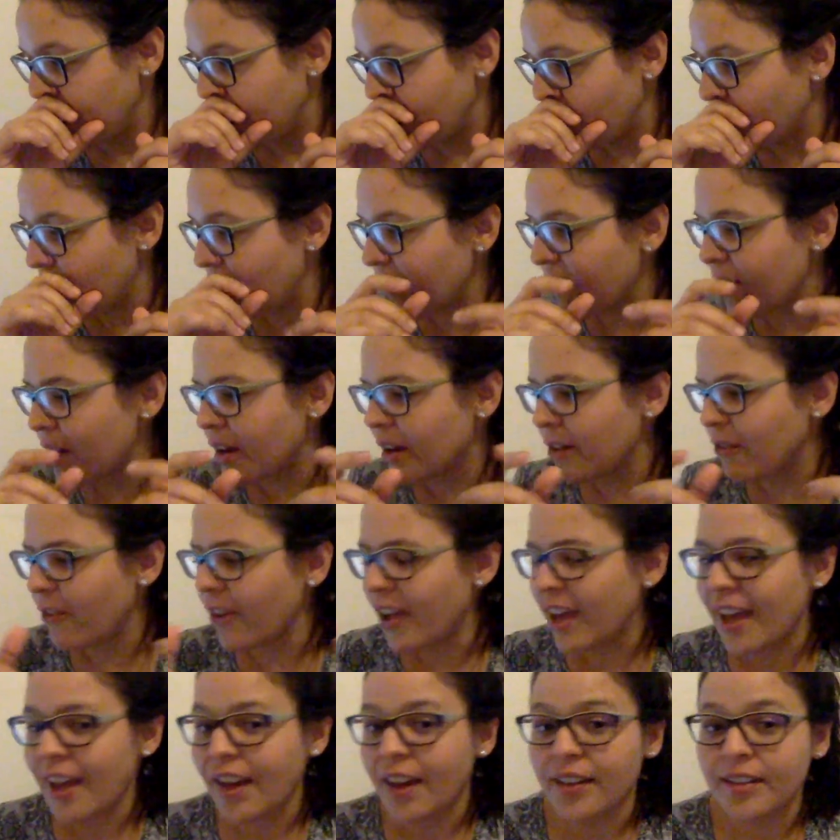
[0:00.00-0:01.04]
What about if
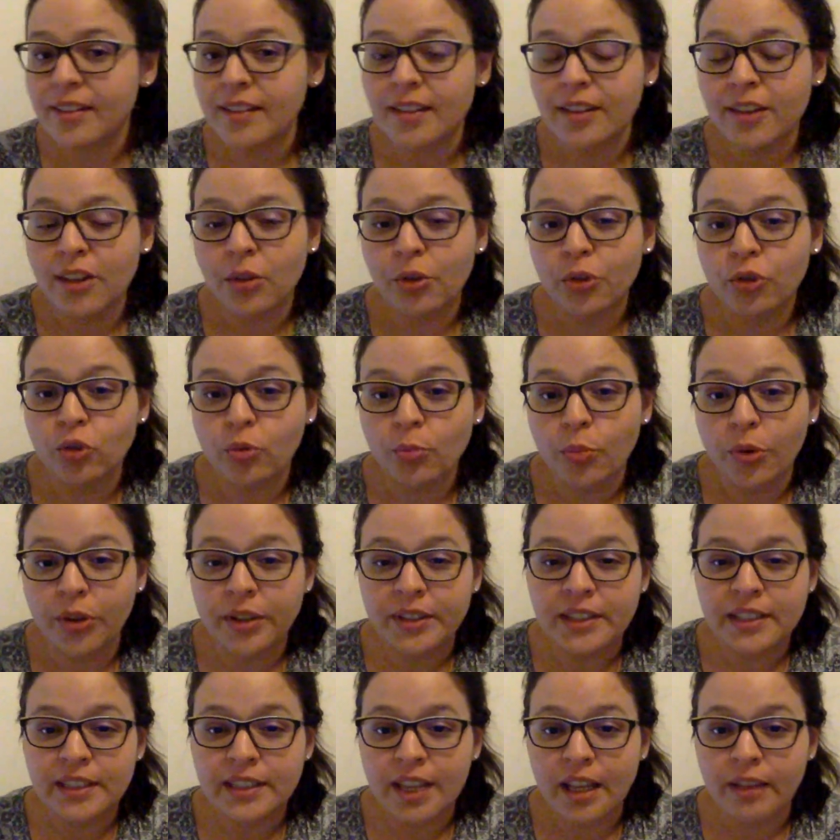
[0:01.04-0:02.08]
X is equal to
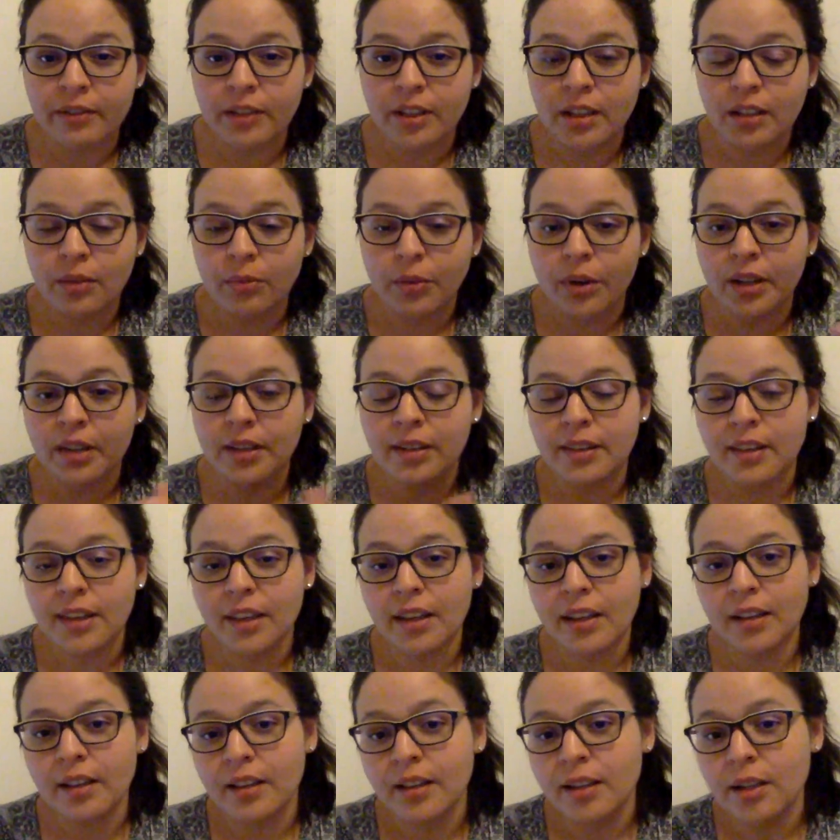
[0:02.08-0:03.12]
0.7? What do you
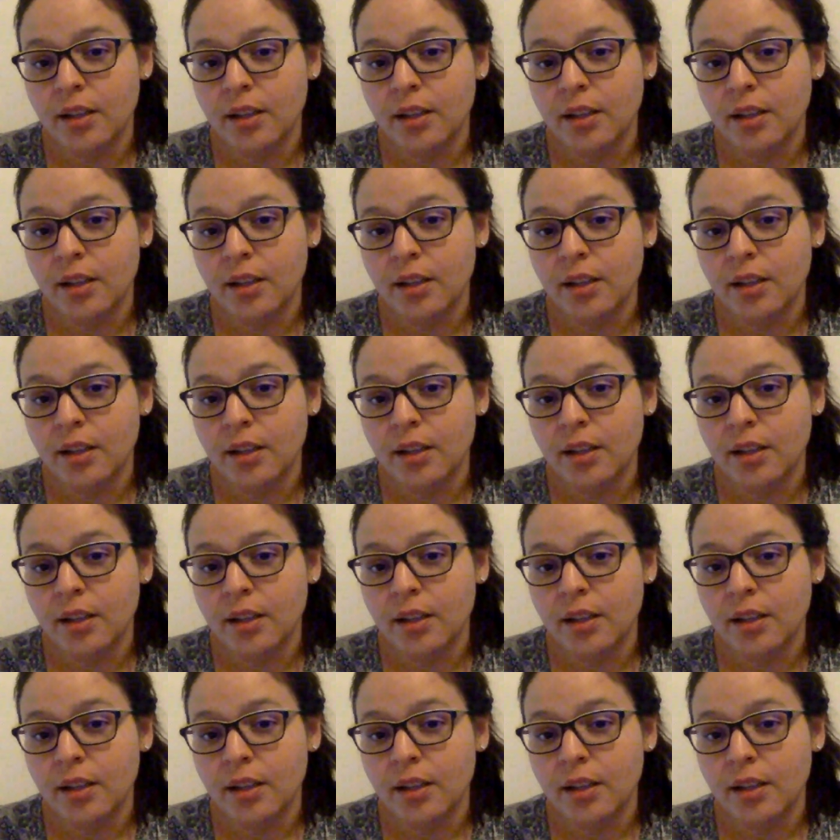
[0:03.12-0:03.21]
think?